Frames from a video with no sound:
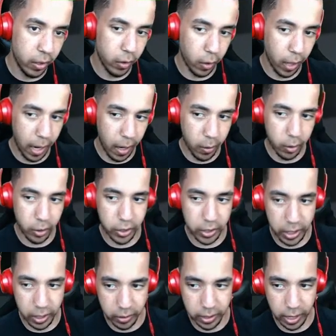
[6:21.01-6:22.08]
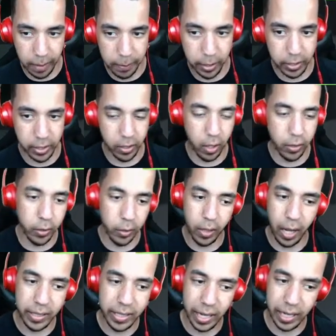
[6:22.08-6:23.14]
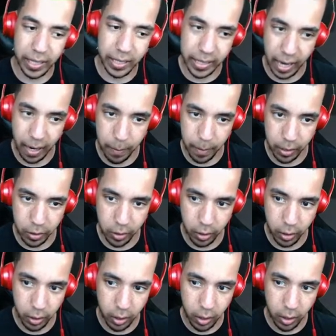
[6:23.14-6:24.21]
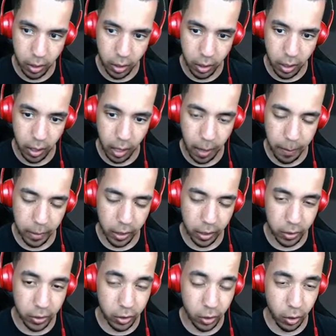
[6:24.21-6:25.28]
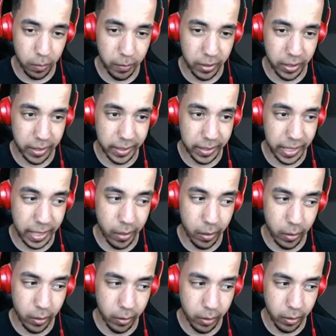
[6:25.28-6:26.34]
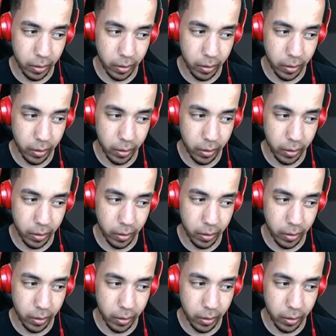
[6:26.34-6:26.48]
ground, or steel type, because he's also not taking damage. I'm going to assume steel?